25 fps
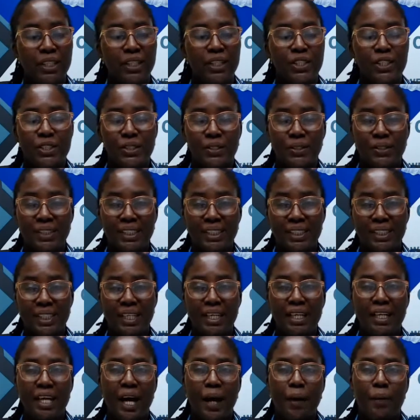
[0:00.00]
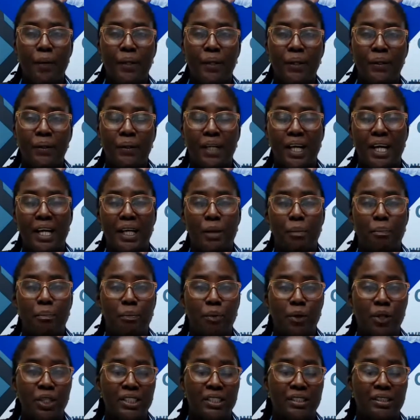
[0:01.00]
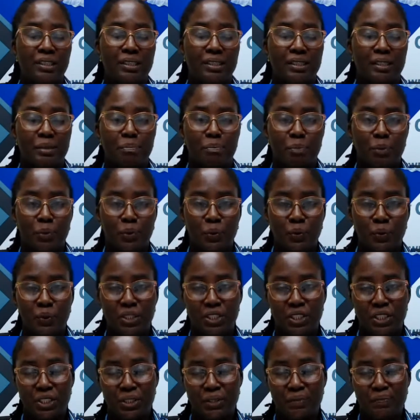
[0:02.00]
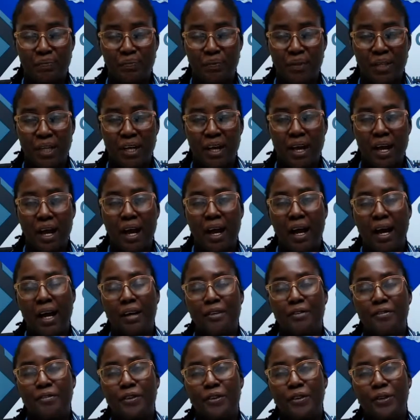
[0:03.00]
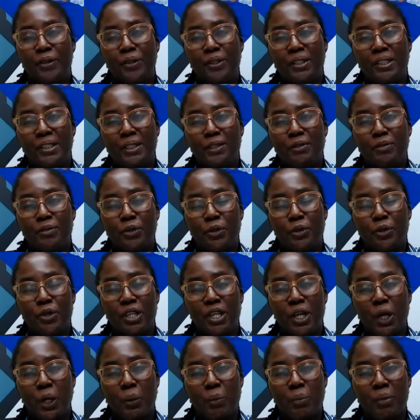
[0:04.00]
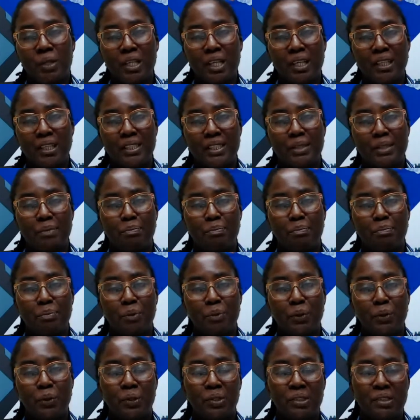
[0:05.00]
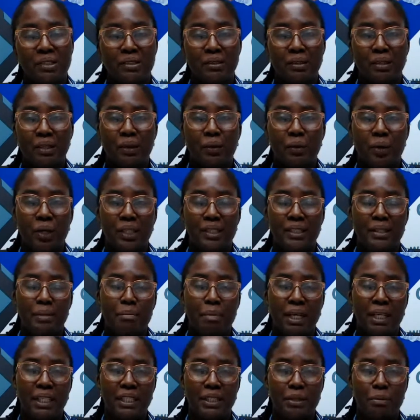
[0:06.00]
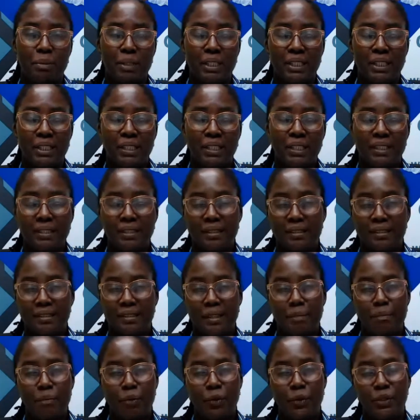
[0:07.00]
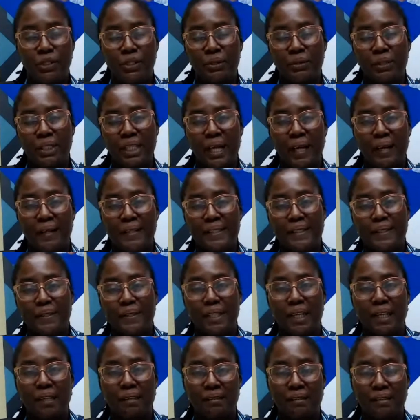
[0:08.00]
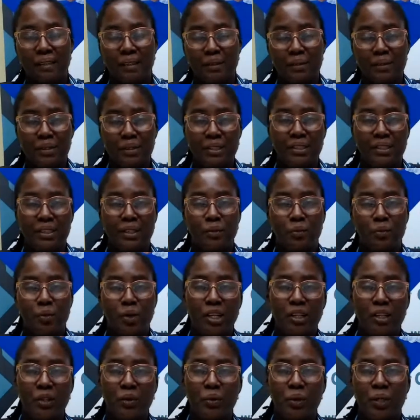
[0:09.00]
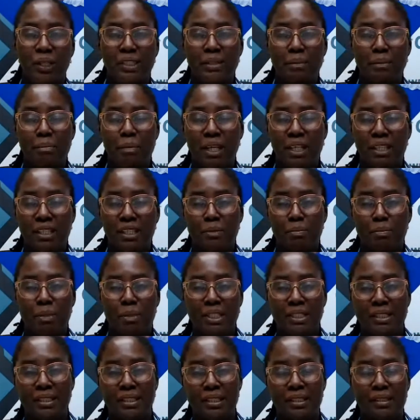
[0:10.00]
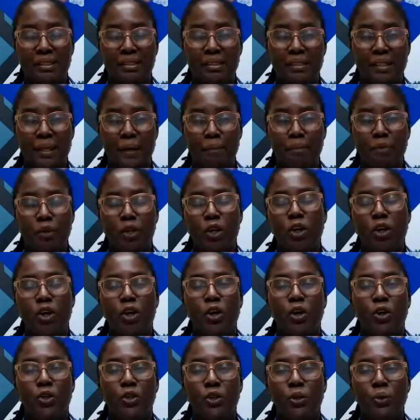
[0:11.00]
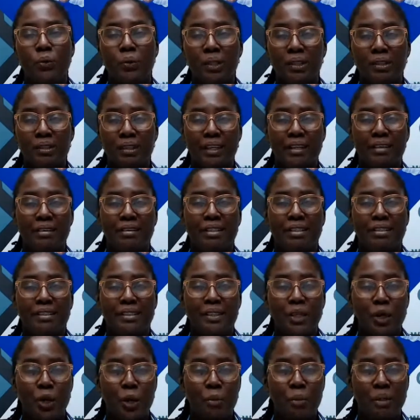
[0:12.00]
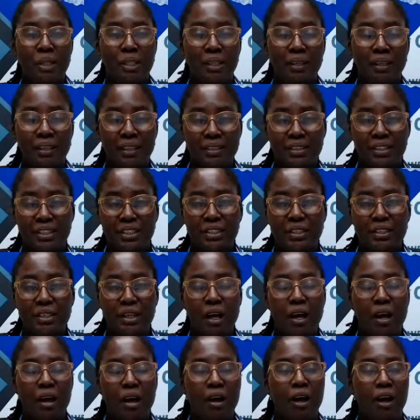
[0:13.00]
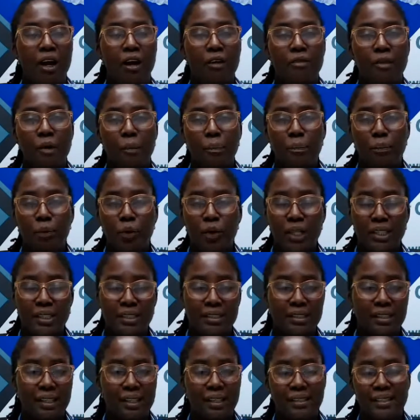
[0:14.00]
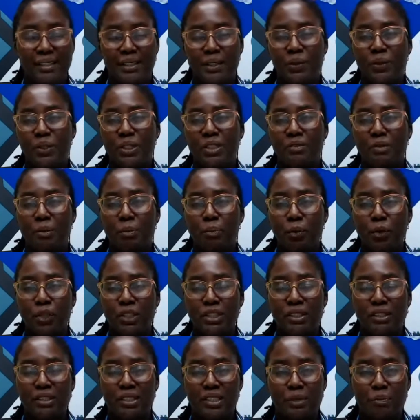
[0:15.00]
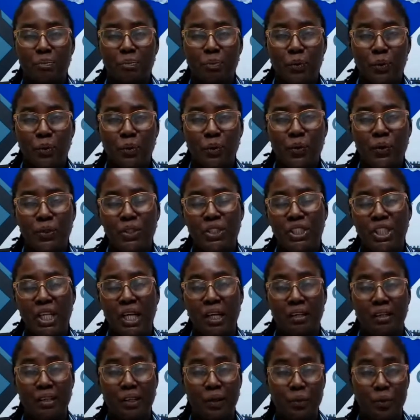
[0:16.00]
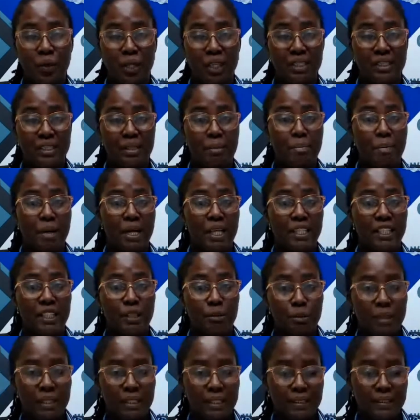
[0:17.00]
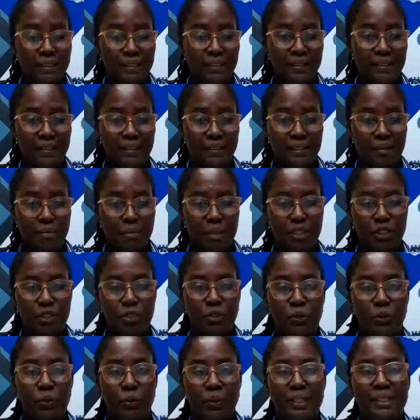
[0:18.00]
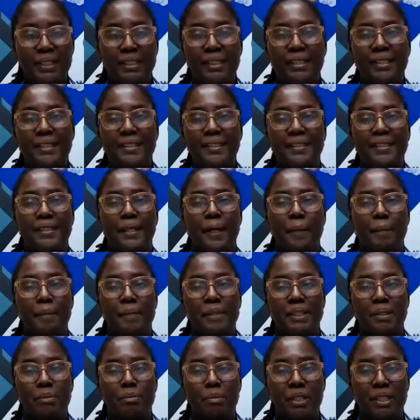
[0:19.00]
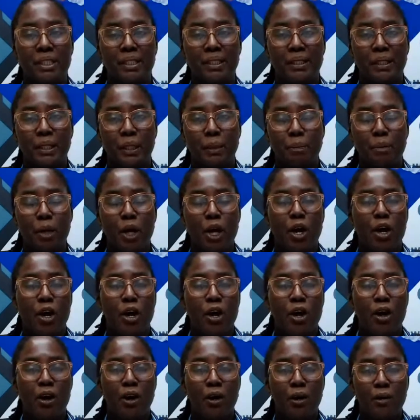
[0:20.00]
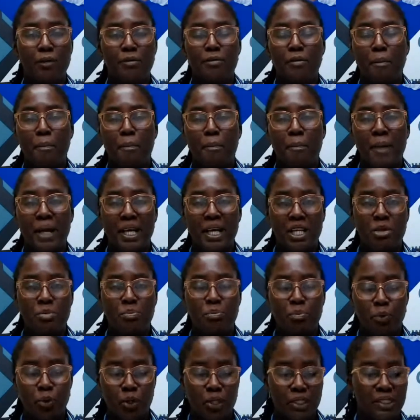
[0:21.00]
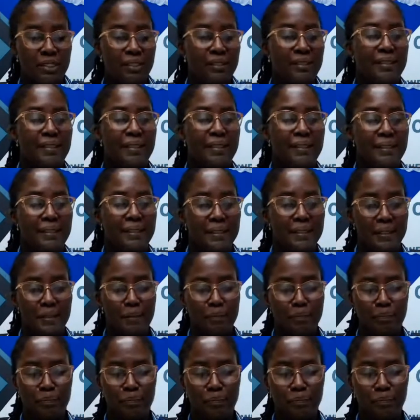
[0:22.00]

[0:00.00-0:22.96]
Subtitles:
So today I will look at a process approach. And for those of you who are now being exposed to the quality management system, more so the ISO 9001 quality management system, you will hear the terminology of a process, use of a process approach, and a quality management system. As you a system is made up of many processes.